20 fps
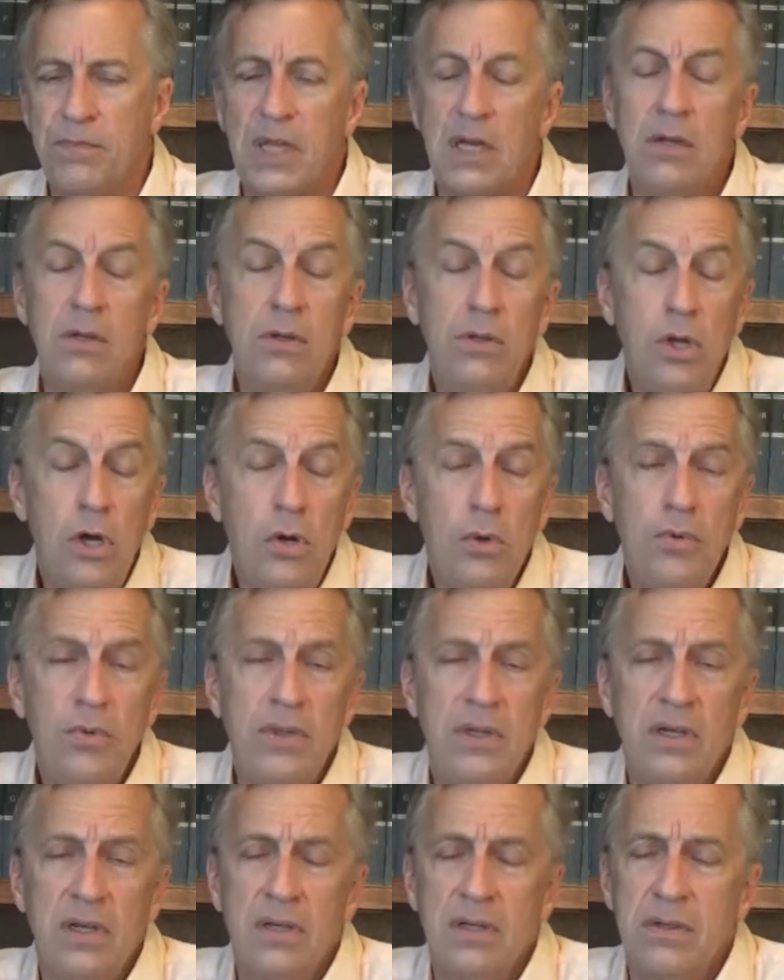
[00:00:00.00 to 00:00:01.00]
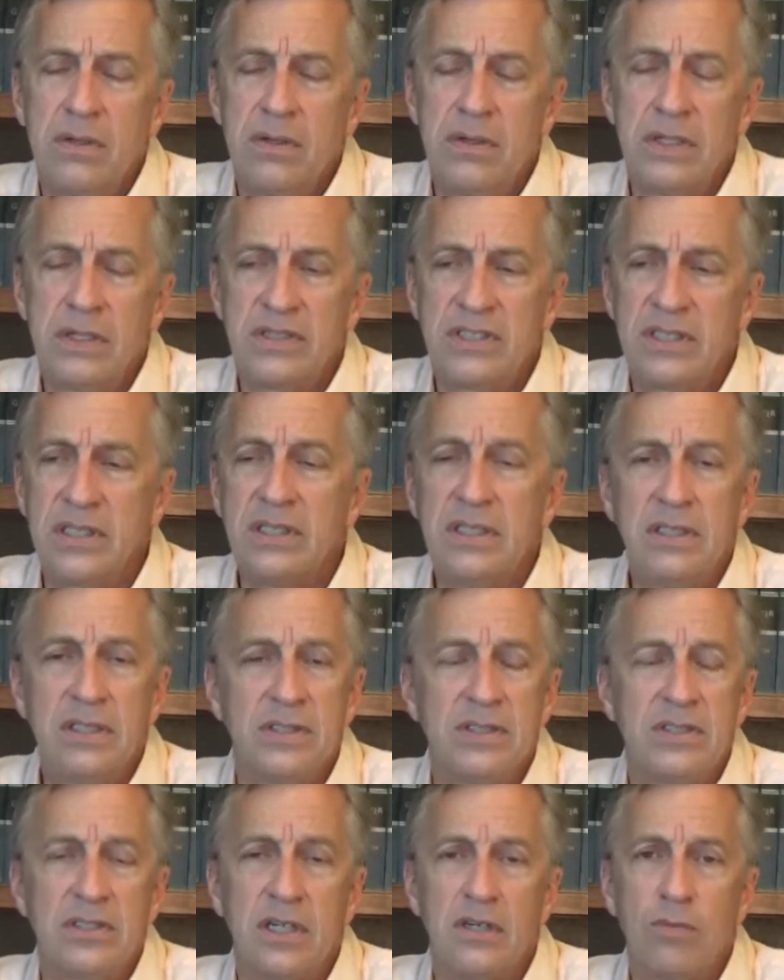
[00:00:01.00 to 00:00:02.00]
Know the
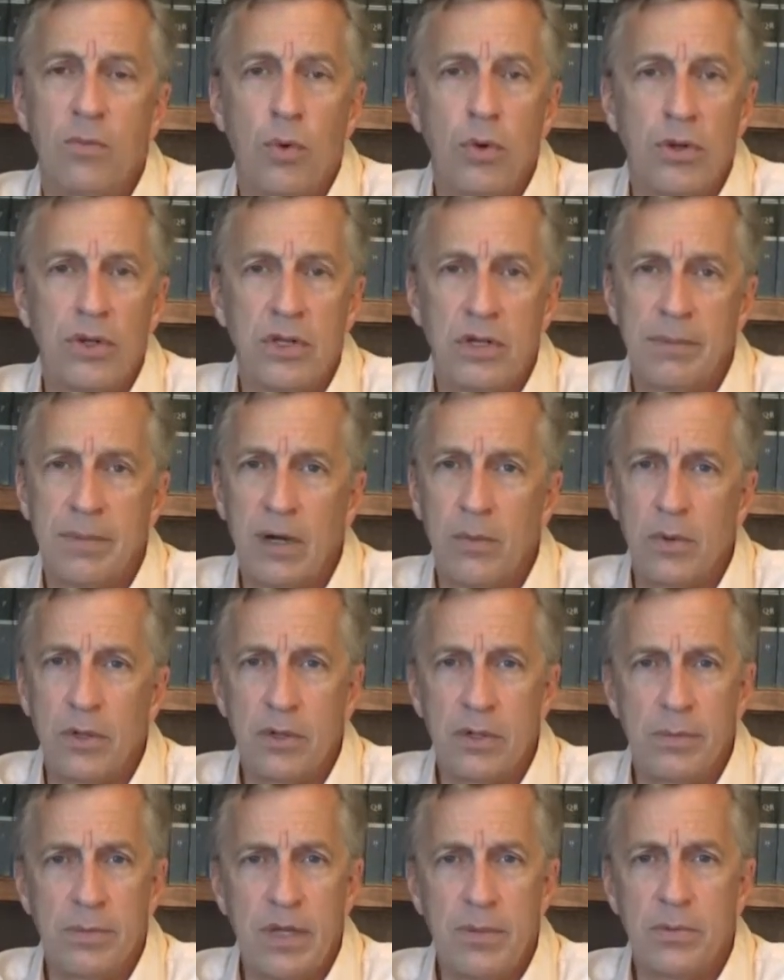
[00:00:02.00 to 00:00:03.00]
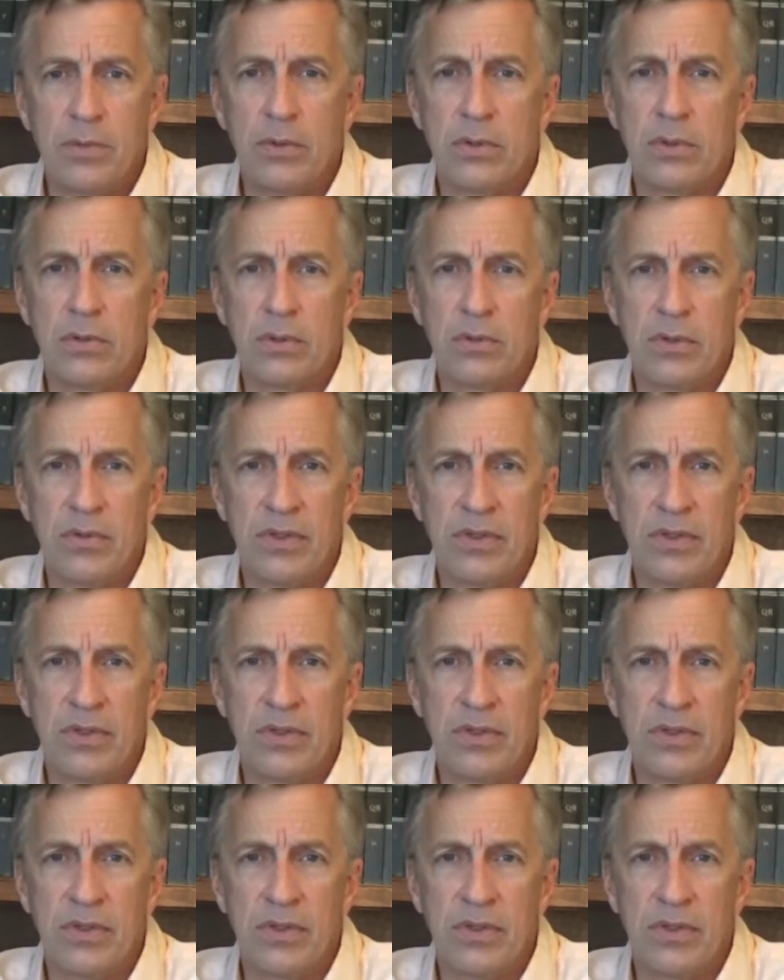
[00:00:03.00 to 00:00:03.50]
silliness of worrying about what other people